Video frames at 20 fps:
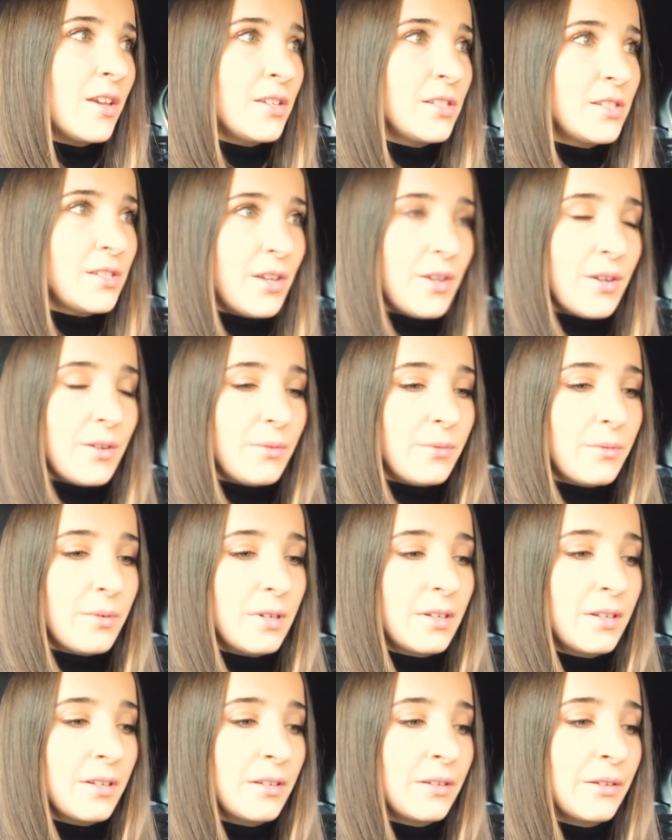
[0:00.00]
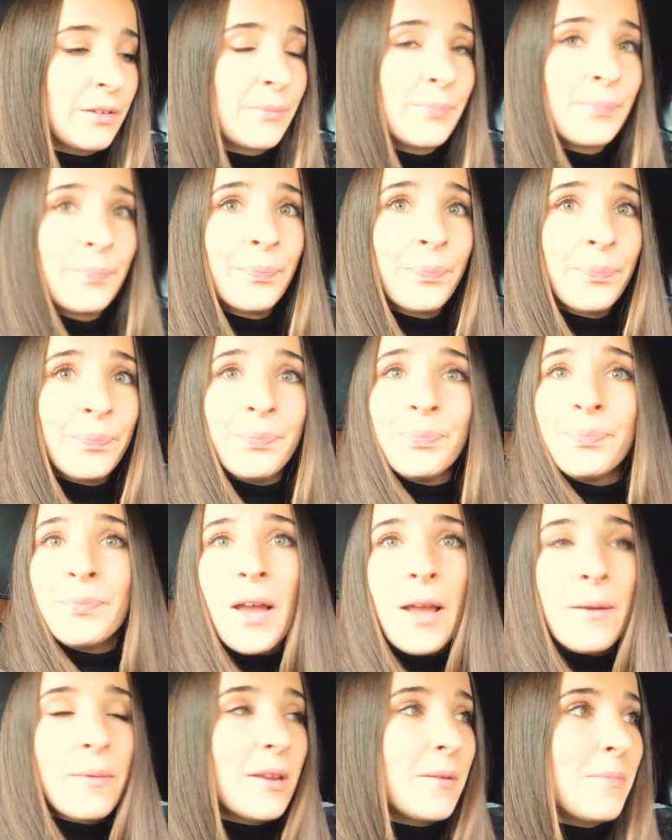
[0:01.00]
so
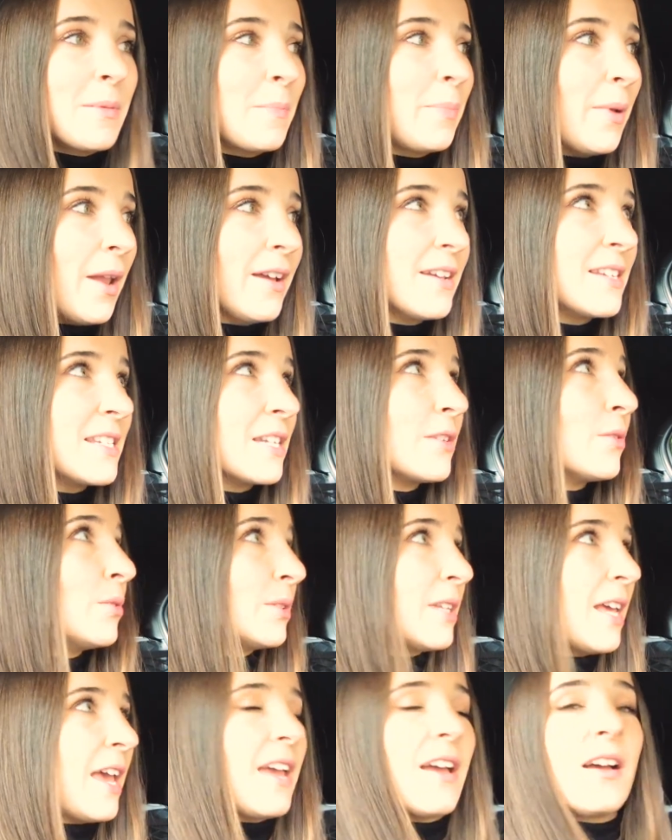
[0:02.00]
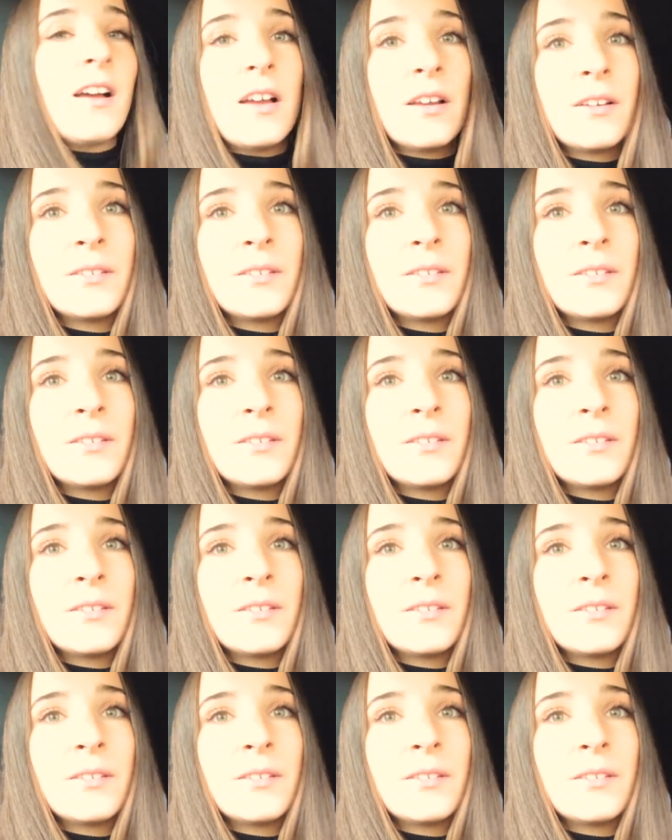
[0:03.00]
I'm gonna be blinded all day.